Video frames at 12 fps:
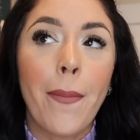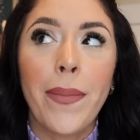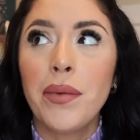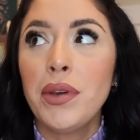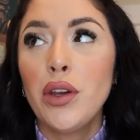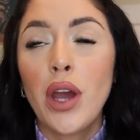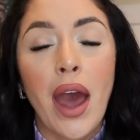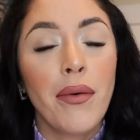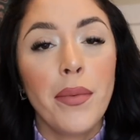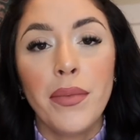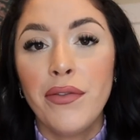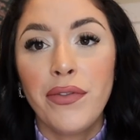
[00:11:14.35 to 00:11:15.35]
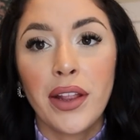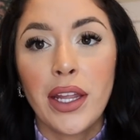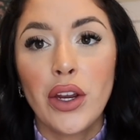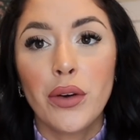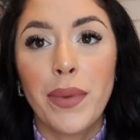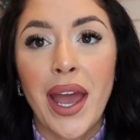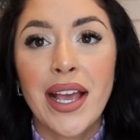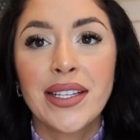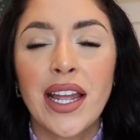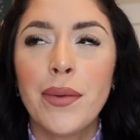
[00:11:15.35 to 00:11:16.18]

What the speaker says: Maybe you haven't been feeling your best,